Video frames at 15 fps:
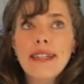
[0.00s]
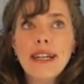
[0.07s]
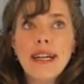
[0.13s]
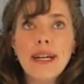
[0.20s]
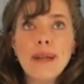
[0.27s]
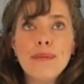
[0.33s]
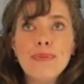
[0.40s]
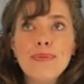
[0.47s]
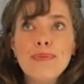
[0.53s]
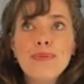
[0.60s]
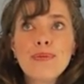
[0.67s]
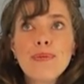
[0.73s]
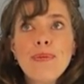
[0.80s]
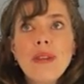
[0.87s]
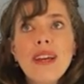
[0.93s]

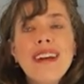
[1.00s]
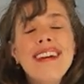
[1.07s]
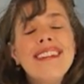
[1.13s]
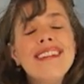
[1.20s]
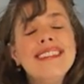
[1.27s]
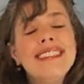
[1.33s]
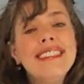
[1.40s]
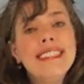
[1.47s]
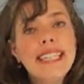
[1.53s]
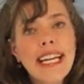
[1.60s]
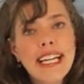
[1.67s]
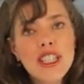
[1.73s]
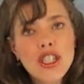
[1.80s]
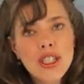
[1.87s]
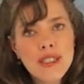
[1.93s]
the
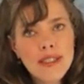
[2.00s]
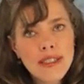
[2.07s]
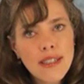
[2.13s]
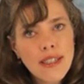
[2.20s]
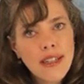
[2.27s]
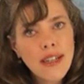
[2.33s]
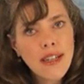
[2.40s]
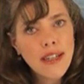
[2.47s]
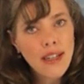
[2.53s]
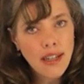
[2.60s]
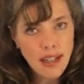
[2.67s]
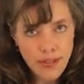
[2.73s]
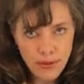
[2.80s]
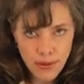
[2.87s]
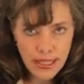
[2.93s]
stages
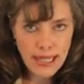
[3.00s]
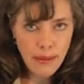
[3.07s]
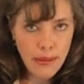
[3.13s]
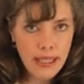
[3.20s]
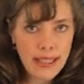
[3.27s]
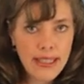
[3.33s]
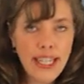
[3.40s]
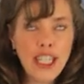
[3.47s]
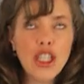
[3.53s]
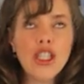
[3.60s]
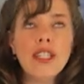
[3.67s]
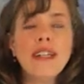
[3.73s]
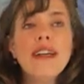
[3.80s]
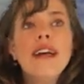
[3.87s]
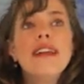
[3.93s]
of
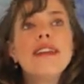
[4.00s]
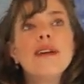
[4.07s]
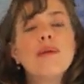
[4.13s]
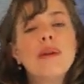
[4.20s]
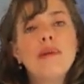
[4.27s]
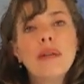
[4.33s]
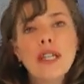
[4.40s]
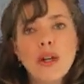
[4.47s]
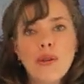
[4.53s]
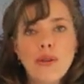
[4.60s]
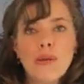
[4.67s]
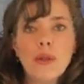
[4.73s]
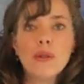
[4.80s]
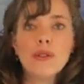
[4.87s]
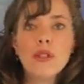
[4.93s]
rehabilitation that we would go
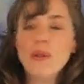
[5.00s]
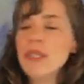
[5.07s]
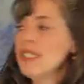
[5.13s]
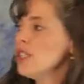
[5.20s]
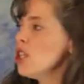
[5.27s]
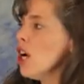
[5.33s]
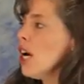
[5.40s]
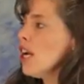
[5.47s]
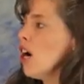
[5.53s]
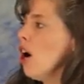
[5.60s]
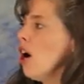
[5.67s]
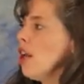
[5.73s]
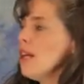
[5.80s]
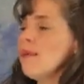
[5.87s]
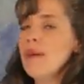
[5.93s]
through. So it's not
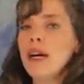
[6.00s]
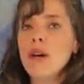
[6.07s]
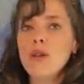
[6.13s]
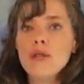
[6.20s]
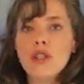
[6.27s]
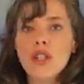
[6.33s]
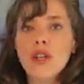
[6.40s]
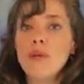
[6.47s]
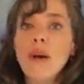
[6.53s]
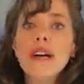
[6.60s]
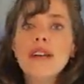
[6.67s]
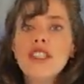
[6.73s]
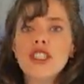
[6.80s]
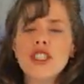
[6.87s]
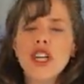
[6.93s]
all about,
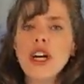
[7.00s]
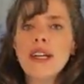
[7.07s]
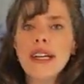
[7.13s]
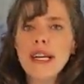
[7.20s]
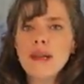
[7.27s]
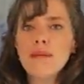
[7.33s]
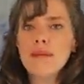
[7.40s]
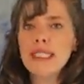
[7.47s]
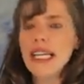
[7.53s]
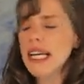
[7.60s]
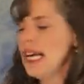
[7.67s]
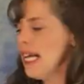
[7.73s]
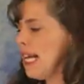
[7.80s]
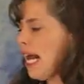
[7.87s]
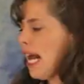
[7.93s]
well, your dog comes
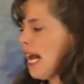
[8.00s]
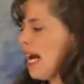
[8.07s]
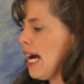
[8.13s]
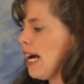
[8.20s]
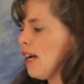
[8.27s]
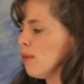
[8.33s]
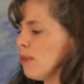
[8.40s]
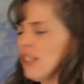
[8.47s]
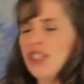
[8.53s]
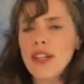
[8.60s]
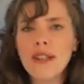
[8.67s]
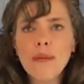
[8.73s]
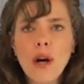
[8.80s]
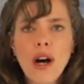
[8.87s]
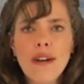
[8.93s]
in and we
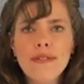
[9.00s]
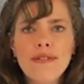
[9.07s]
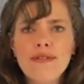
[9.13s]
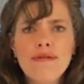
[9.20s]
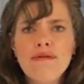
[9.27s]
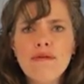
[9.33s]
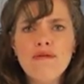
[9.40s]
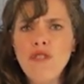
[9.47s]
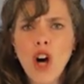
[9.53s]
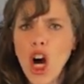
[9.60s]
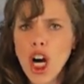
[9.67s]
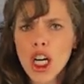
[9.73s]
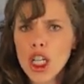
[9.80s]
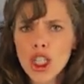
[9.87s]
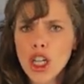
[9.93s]
start them off
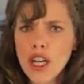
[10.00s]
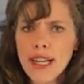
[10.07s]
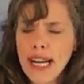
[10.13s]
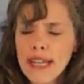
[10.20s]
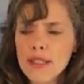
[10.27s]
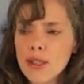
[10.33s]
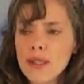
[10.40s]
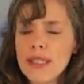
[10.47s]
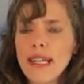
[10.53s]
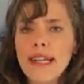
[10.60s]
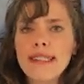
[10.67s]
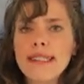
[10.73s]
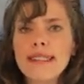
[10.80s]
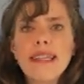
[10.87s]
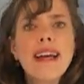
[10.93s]
hard on
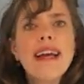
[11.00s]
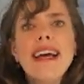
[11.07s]
exercises.